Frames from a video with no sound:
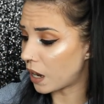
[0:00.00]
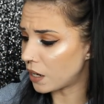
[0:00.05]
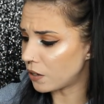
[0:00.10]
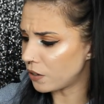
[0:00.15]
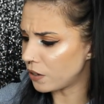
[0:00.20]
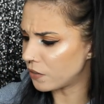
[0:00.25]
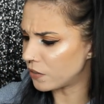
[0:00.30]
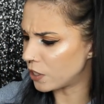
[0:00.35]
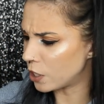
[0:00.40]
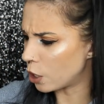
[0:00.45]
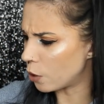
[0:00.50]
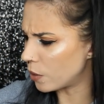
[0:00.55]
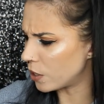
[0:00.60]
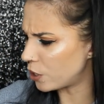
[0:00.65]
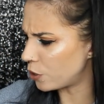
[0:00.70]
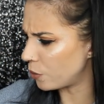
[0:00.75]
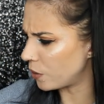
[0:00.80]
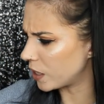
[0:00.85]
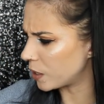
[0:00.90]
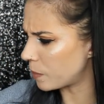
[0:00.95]
I don't even know
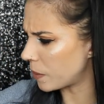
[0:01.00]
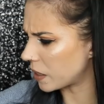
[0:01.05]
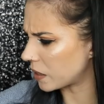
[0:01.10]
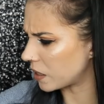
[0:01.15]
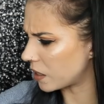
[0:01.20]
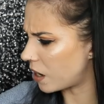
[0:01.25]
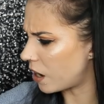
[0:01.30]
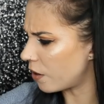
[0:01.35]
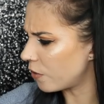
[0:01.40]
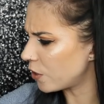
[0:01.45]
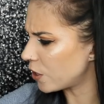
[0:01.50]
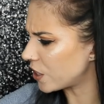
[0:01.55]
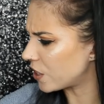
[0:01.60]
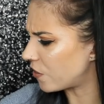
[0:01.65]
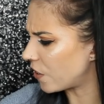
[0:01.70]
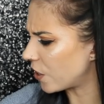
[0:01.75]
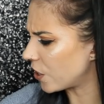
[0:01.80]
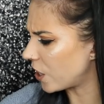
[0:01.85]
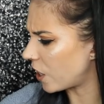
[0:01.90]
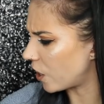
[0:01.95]
what to expect. The cover
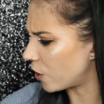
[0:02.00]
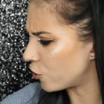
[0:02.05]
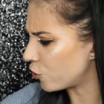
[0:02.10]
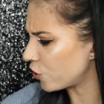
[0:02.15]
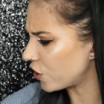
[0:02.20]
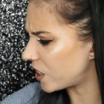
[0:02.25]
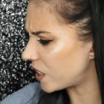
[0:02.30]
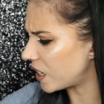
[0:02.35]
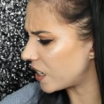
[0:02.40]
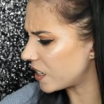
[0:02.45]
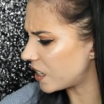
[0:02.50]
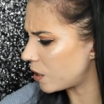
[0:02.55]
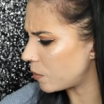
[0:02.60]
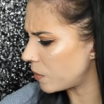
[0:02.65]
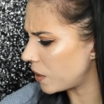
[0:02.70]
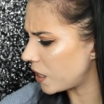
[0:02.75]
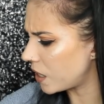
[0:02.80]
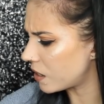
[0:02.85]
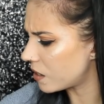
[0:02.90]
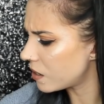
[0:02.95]
is very interesting
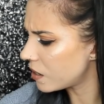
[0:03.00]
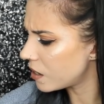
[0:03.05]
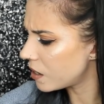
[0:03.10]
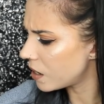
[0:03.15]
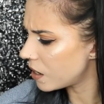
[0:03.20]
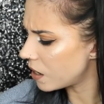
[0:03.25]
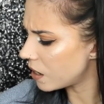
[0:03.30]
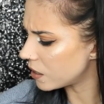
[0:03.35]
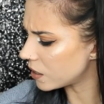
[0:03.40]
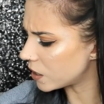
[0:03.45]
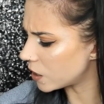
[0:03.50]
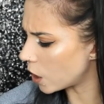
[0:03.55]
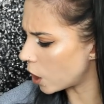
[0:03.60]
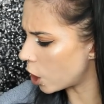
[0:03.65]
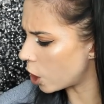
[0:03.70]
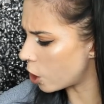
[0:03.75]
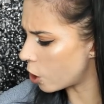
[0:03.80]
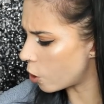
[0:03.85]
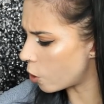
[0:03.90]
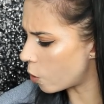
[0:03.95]
to me,
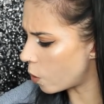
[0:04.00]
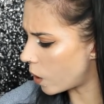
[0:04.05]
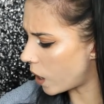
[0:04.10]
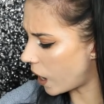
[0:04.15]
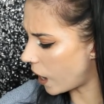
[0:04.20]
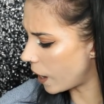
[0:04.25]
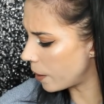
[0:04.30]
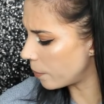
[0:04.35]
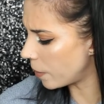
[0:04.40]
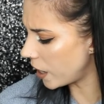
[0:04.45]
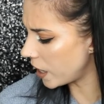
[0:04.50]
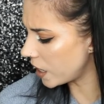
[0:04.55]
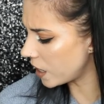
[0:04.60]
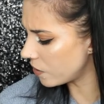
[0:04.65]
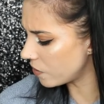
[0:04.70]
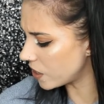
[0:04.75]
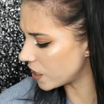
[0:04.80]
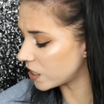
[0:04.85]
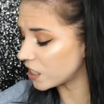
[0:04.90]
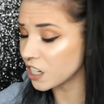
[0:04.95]
so I might
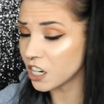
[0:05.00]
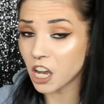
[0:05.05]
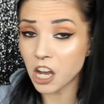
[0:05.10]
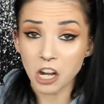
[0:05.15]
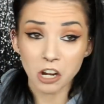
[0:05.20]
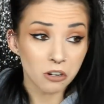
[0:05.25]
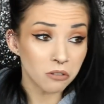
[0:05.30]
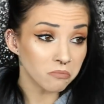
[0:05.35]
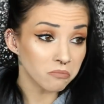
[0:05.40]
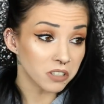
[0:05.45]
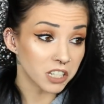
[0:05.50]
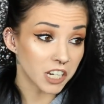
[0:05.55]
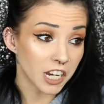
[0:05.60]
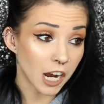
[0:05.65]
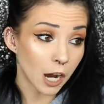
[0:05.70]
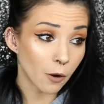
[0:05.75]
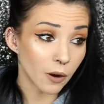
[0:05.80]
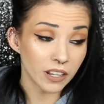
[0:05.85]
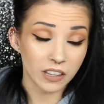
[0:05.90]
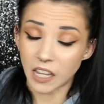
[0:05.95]
give this a go,
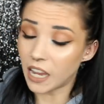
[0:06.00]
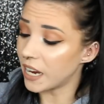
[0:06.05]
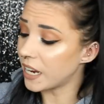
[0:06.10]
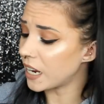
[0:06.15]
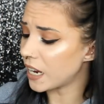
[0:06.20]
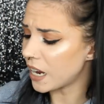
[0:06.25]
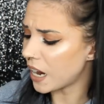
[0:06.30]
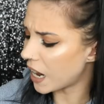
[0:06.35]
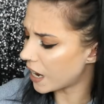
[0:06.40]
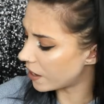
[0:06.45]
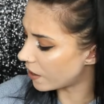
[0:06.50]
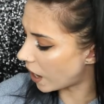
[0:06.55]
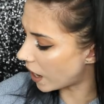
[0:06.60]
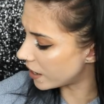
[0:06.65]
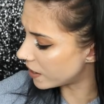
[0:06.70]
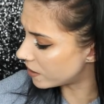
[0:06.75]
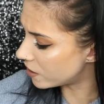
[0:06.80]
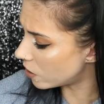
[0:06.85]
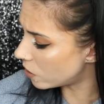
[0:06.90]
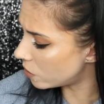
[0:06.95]
see how I like it.
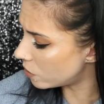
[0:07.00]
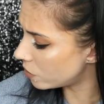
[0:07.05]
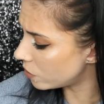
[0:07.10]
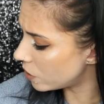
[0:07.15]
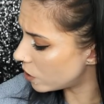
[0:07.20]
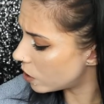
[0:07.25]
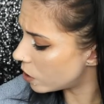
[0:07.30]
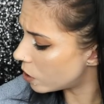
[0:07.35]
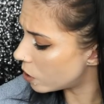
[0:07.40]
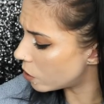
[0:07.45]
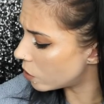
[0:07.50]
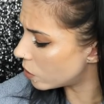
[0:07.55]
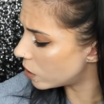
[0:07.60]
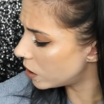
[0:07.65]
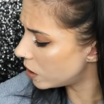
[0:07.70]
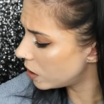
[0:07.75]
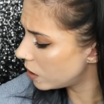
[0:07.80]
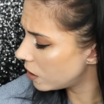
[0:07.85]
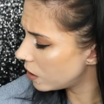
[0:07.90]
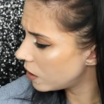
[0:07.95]
I don't
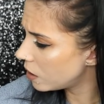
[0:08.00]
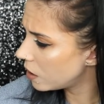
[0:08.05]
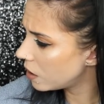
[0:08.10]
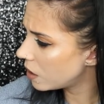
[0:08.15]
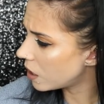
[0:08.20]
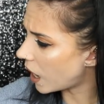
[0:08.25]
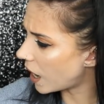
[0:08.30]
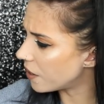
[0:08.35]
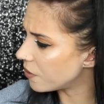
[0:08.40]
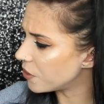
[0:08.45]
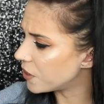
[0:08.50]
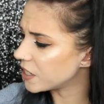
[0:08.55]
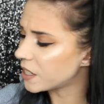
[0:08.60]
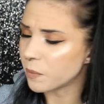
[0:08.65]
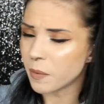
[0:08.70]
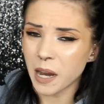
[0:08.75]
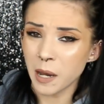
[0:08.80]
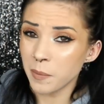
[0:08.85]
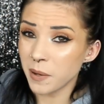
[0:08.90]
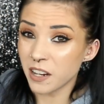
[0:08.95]
know,
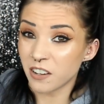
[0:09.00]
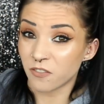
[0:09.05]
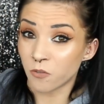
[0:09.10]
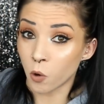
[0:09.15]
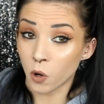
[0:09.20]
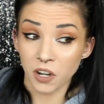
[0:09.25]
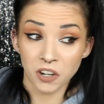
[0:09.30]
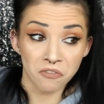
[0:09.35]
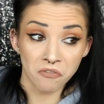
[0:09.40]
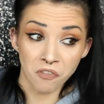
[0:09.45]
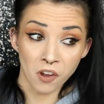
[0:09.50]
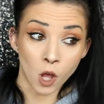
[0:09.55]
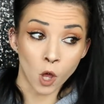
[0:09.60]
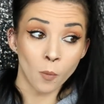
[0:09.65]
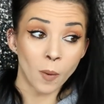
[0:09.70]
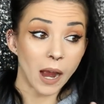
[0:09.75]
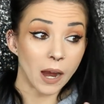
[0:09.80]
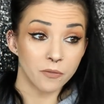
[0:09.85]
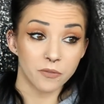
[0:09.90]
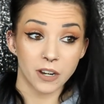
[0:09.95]
this might be a foreign
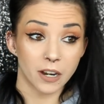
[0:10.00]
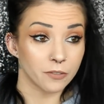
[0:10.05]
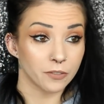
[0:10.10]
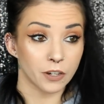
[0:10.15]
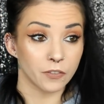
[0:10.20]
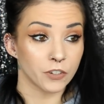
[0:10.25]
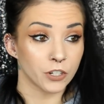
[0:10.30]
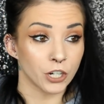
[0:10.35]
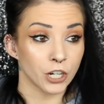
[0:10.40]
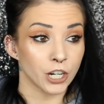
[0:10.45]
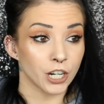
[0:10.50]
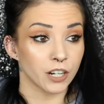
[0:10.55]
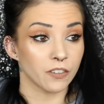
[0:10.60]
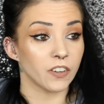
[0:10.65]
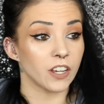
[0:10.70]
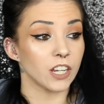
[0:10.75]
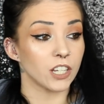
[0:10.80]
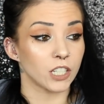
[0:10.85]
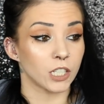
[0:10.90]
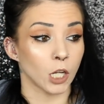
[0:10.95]
film. I've never even heard
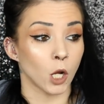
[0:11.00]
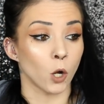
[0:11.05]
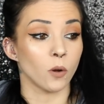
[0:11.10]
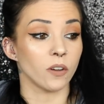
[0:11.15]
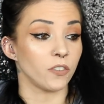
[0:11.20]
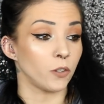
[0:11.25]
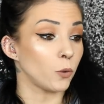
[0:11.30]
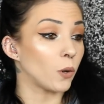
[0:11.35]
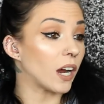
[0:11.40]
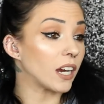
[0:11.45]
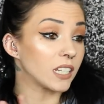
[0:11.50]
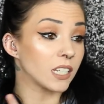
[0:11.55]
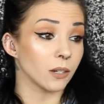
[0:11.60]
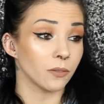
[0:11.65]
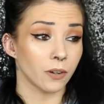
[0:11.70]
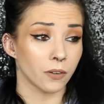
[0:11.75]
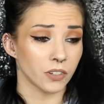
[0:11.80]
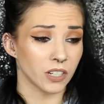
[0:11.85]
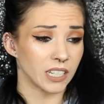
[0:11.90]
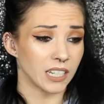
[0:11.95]
of it, so if you guys
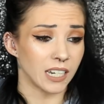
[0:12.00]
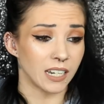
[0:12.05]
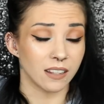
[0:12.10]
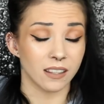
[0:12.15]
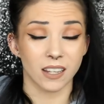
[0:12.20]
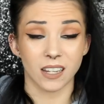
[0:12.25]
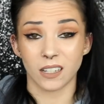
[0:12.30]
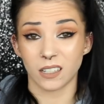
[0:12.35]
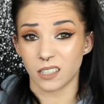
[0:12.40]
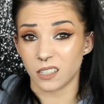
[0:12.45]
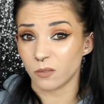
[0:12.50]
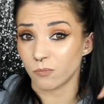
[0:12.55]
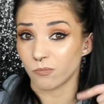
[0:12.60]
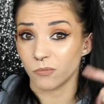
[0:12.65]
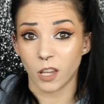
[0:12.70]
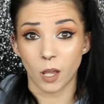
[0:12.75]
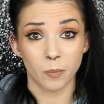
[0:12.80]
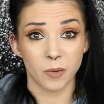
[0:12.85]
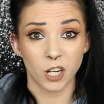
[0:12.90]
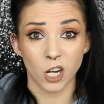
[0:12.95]
have ever seen this,
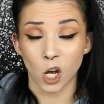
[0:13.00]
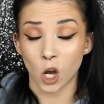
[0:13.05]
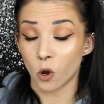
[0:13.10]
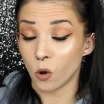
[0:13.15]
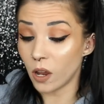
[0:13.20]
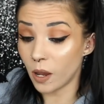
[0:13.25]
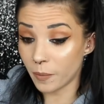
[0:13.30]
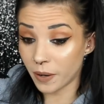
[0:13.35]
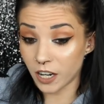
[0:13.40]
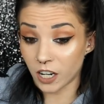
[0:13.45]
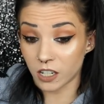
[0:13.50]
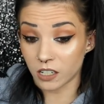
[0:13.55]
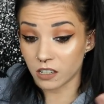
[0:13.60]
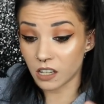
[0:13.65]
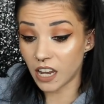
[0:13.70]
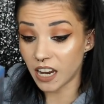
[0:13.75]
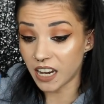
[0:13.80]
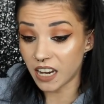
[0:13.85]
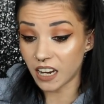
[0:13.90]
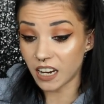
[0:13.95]
let me know. Am I going
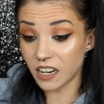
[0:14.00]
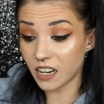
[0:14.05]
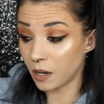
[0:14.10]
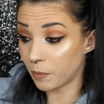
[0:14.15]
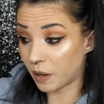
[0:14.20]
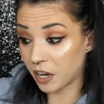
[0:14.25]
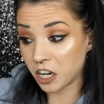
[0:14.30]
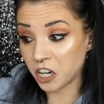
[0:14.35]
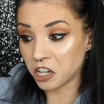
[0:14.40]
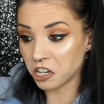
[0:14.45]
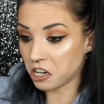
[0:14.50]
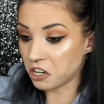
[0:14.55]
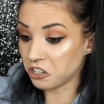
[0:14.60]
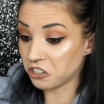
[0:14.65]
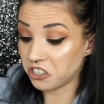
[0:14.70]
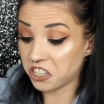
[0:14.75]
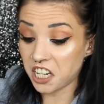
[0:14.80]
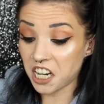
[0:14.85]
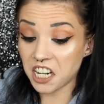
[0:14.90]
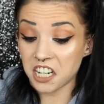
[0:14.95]
to like it? Am I going to
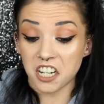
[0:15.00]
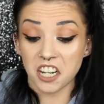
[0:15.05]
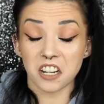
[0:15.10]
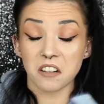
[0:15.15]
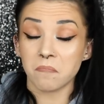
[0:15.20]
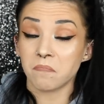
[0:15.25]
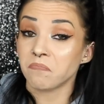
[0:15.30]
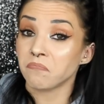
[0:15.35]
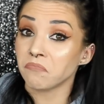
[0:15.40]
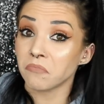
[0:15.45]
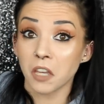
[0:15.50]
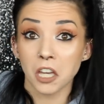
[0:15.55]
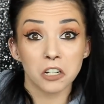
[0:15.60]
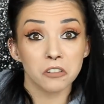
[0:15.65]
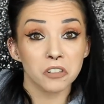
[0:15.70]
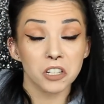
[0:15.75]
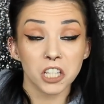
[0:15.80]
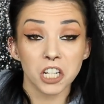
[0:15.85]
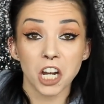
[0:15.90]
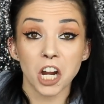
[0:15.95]
understand it? I don't
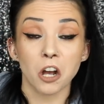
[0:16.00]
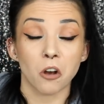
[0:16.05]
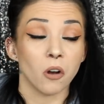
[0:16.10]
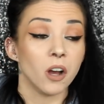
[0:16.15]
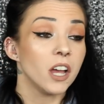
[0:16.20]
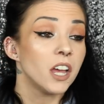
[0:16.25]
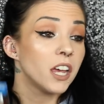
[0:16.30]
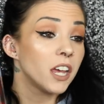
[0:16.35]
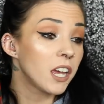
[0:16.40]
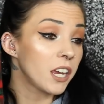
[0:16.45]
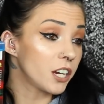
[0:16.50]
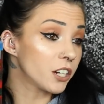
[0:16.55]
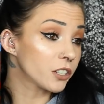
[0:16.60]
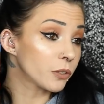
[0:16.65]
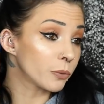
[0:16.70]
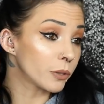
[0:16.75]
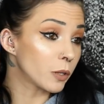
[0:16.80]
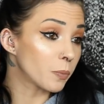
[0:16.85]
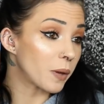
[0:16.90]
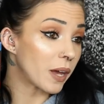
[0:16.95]
really know.
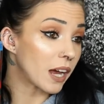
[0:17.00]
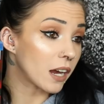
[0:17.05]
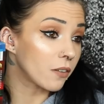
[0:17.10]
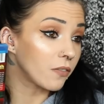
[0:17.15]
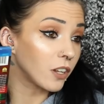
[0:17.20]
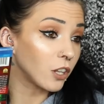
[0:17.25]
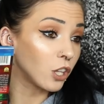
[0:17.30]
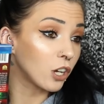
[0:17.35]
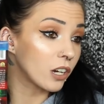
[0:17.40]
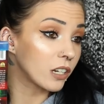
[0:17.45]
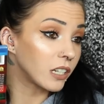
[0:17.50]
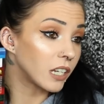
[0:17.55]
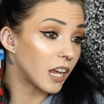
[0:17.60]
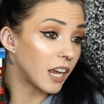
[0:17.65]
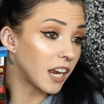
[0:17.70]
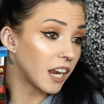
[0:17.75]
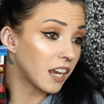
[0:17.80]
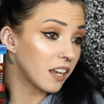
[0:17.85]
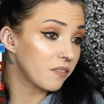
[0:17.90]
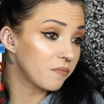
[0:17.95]
Here's what the back of it looks
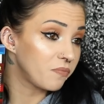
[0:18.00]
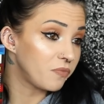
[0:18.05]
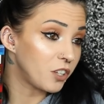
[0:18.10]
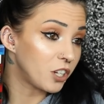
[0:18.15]
like.